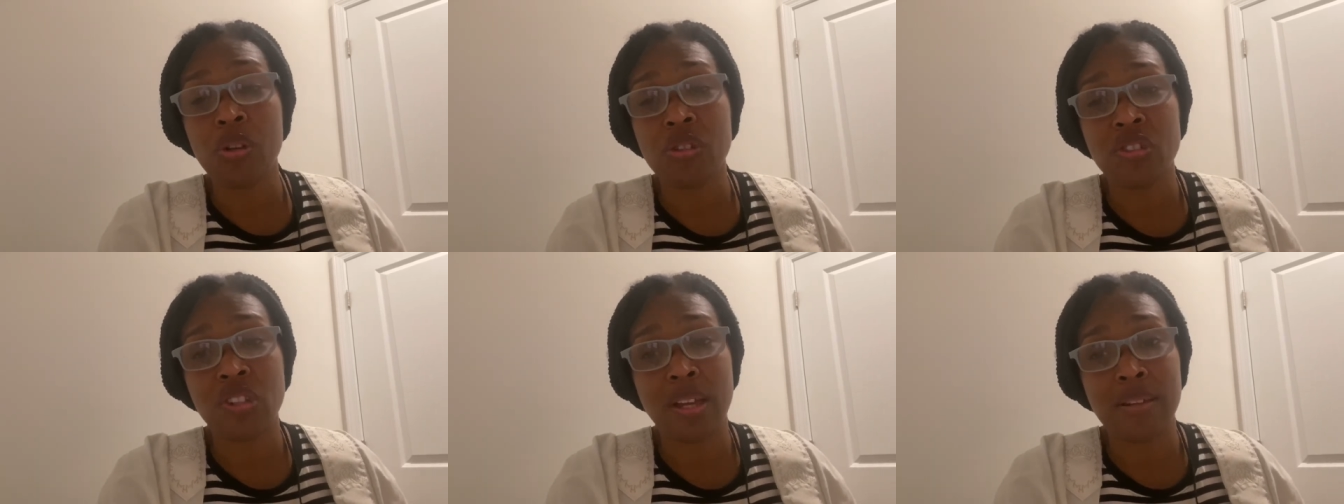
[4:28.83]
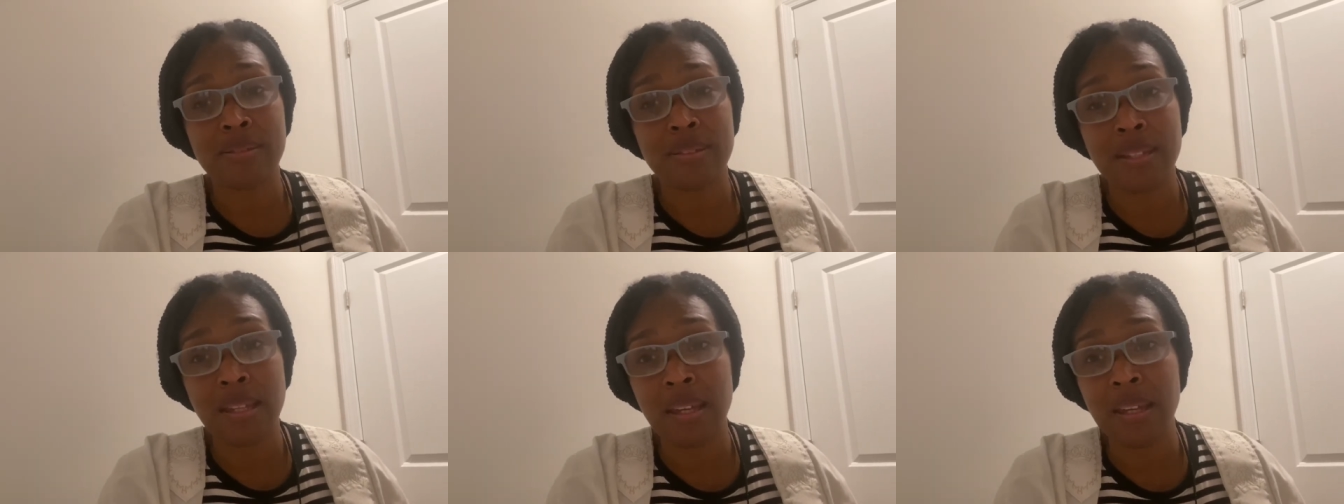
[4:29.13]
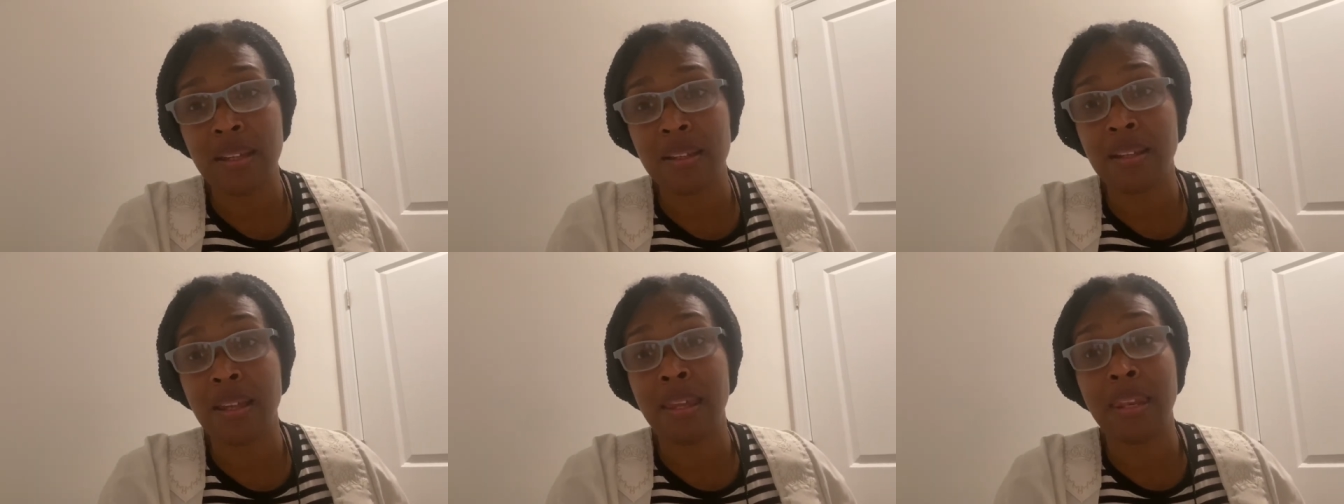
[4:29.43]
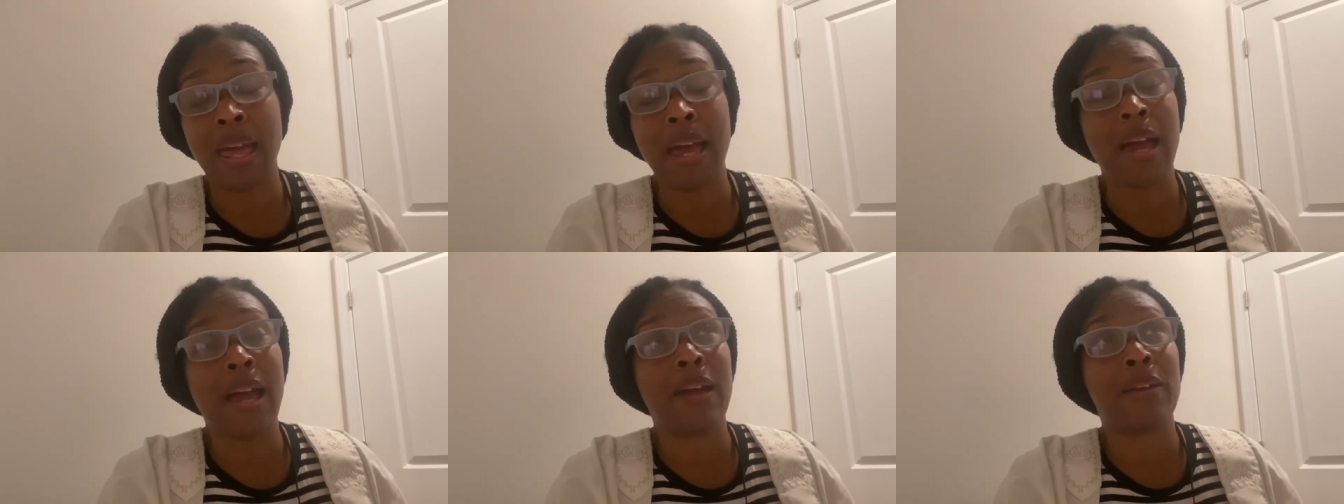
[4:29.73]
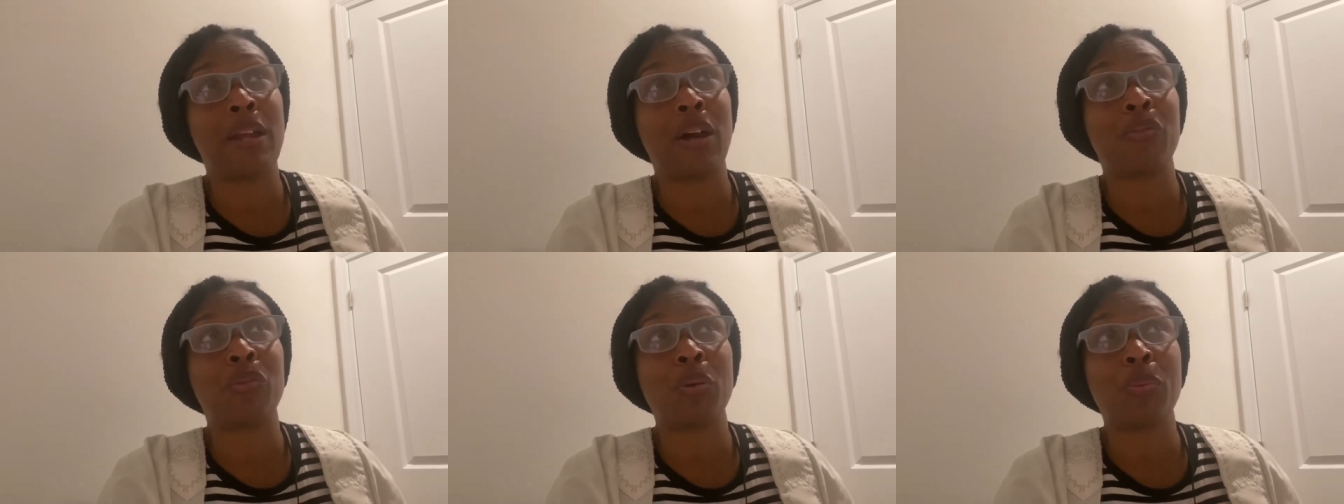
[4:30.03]
I did. And I, and I
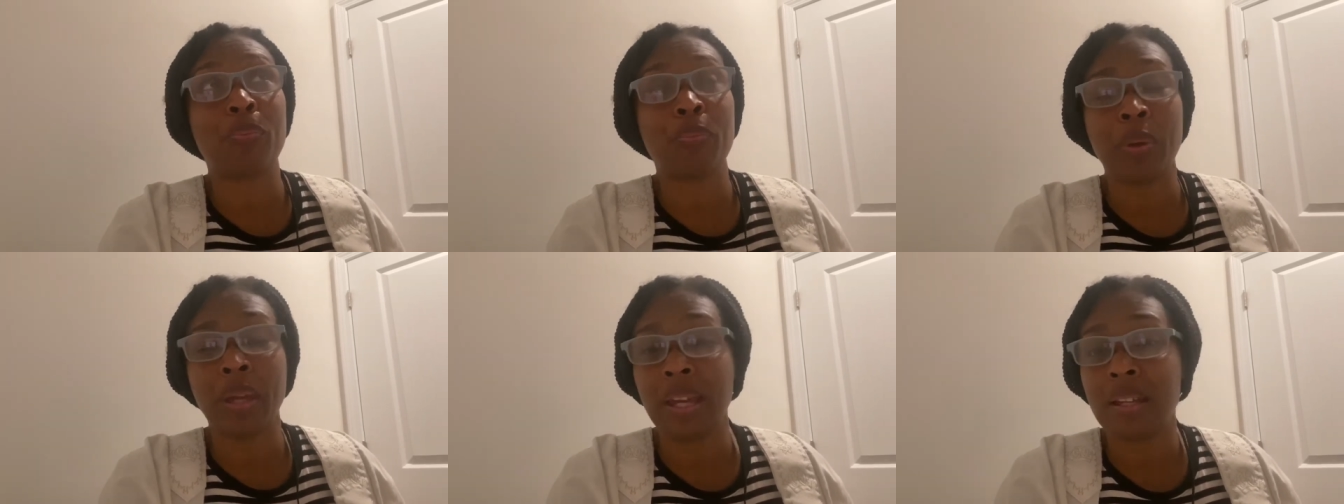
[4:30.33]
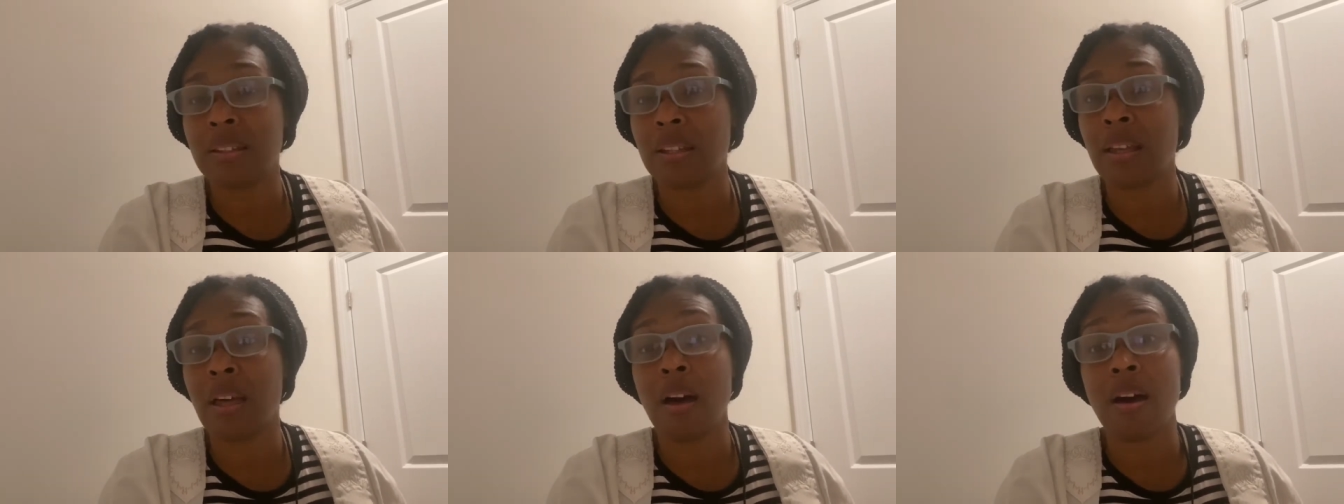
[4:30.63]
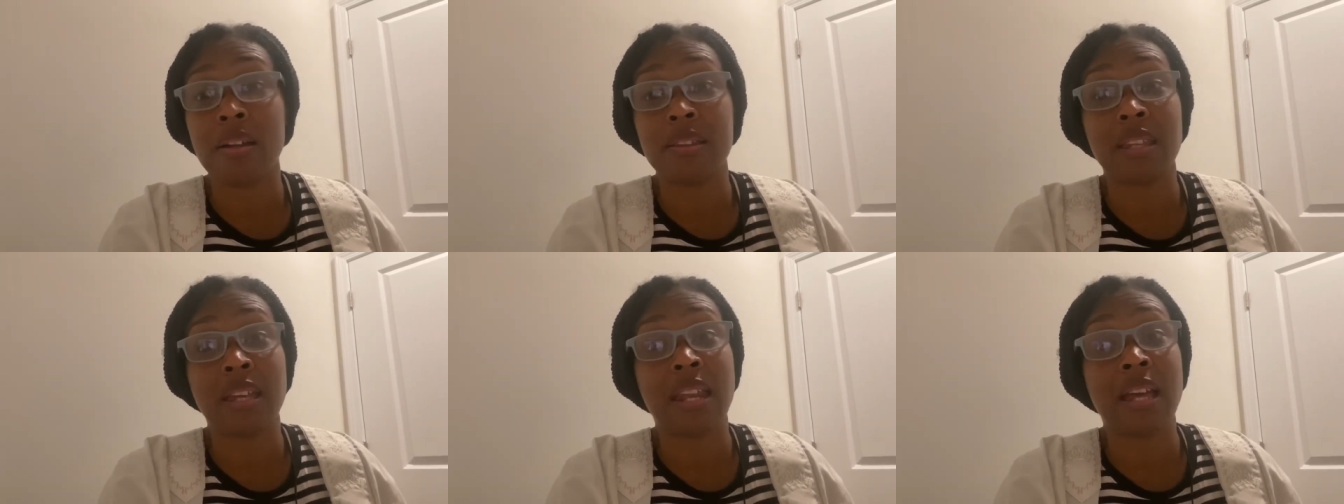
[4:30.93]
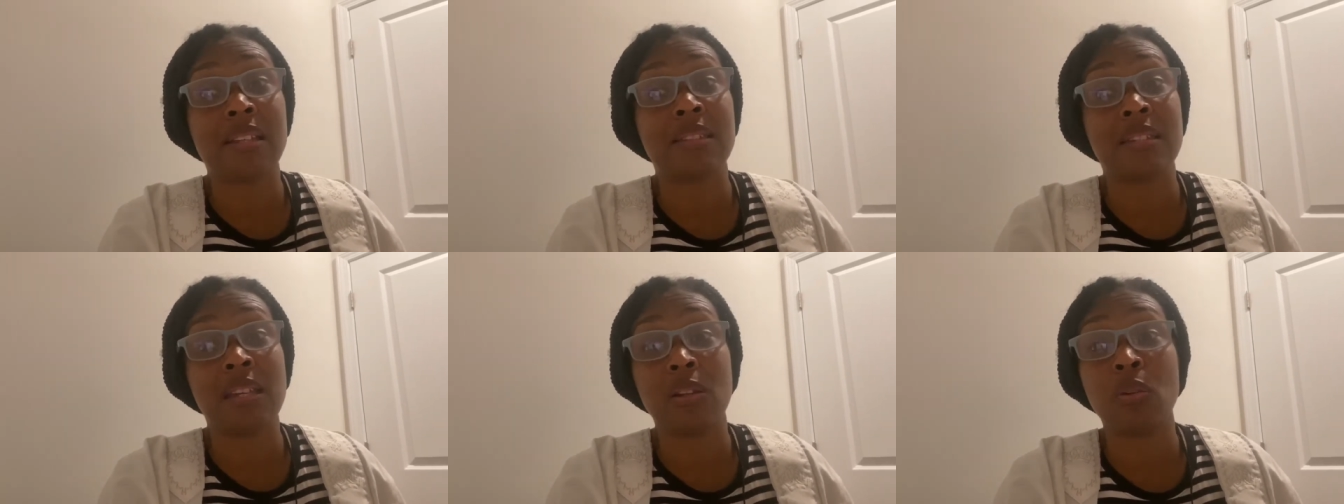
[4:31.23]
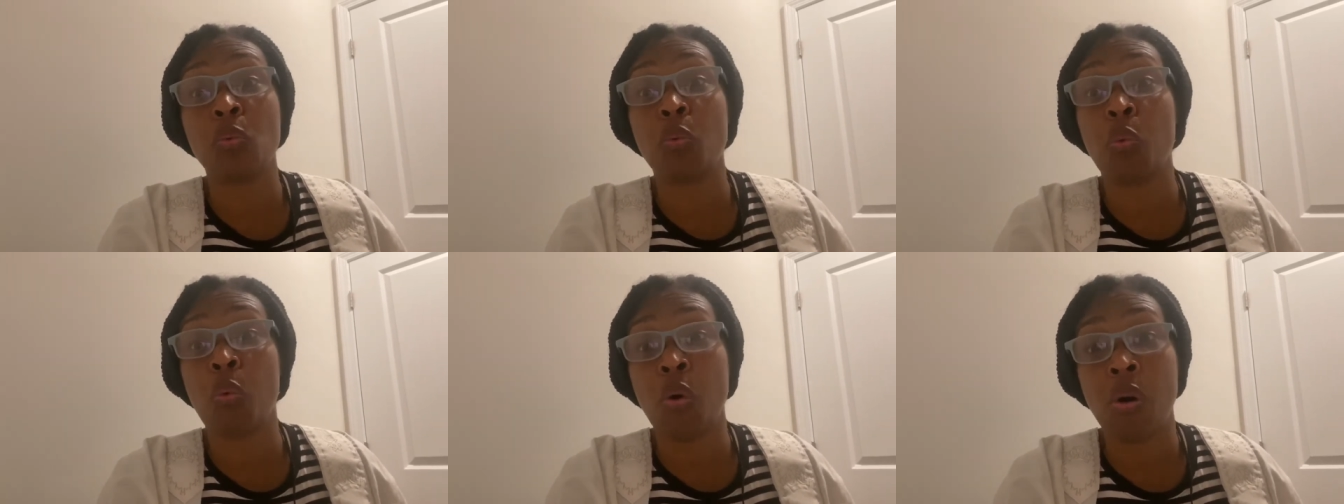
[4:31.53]
repent, God, that I
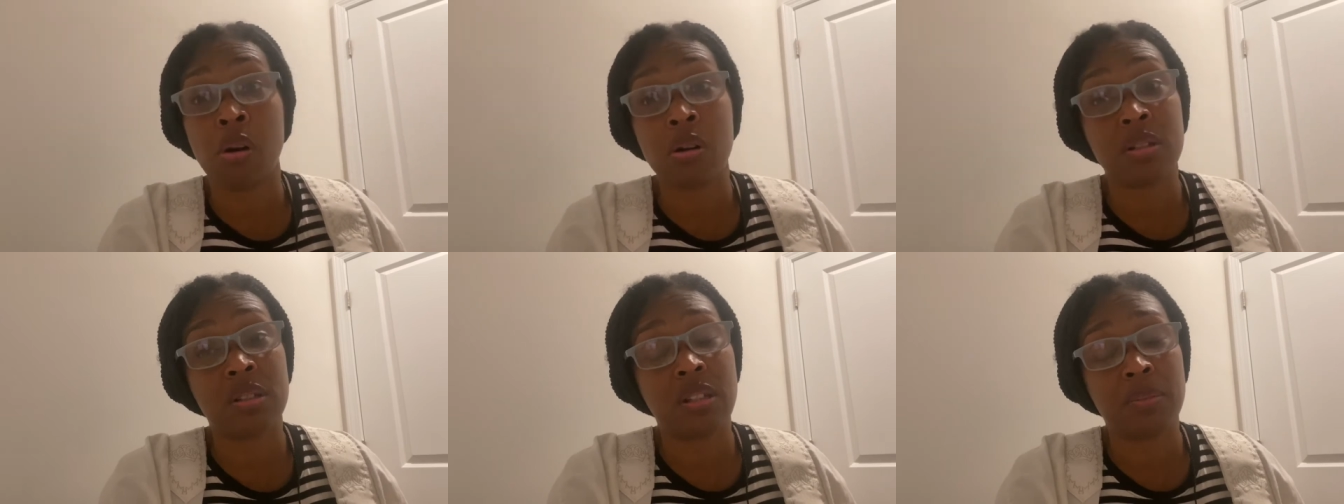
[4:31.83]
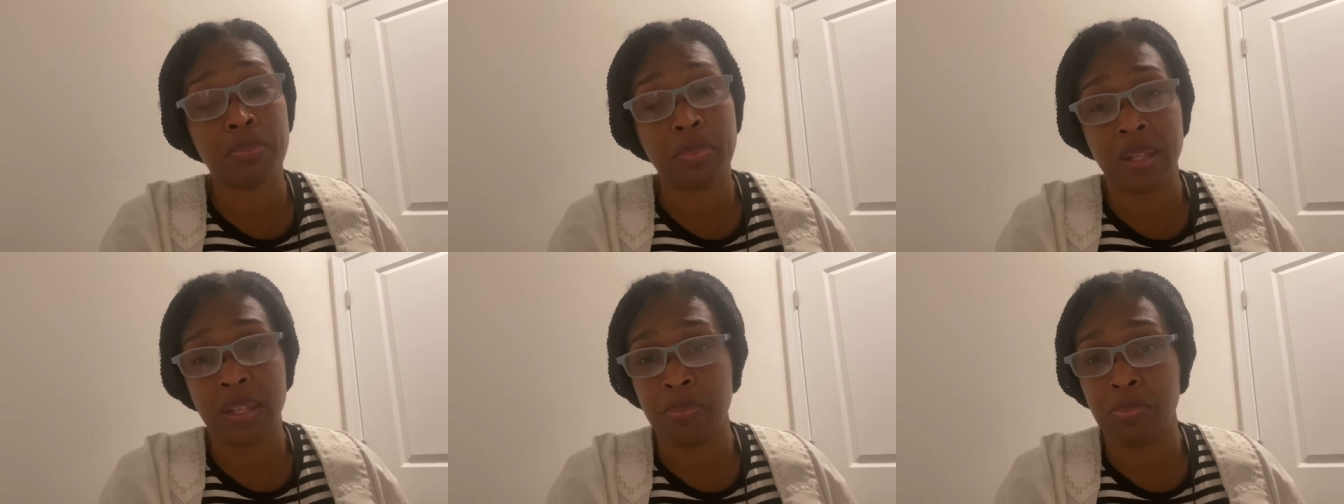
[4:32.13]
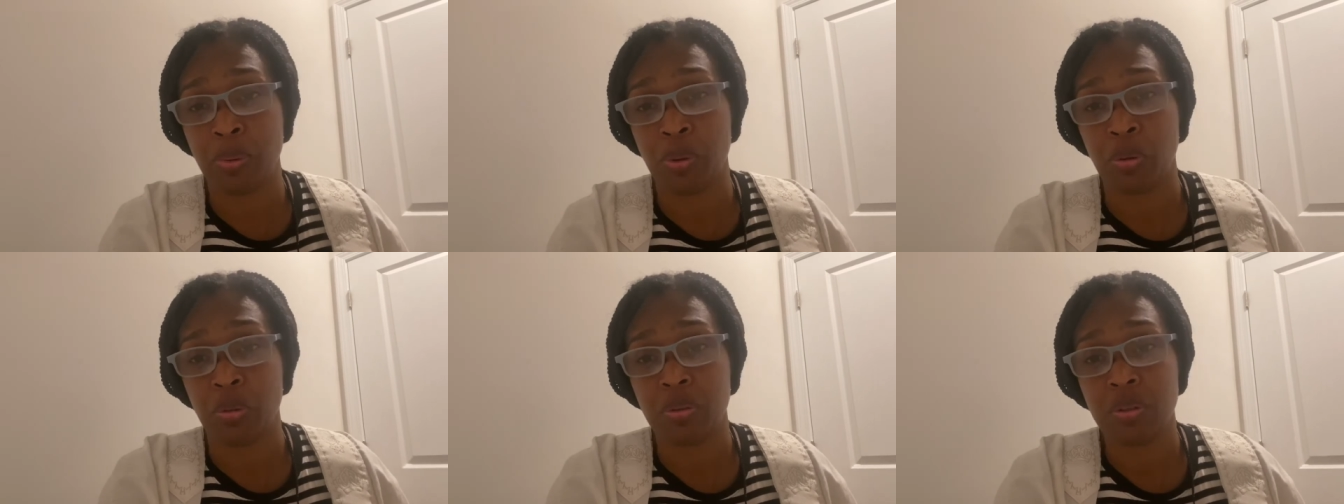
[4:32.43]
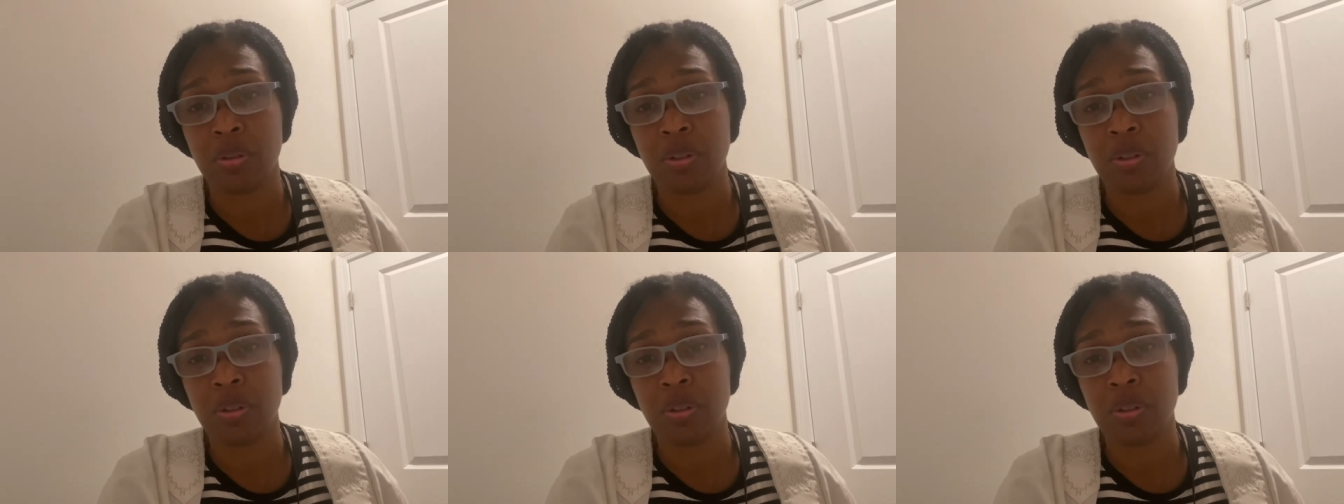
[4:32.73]
didn't warn the people.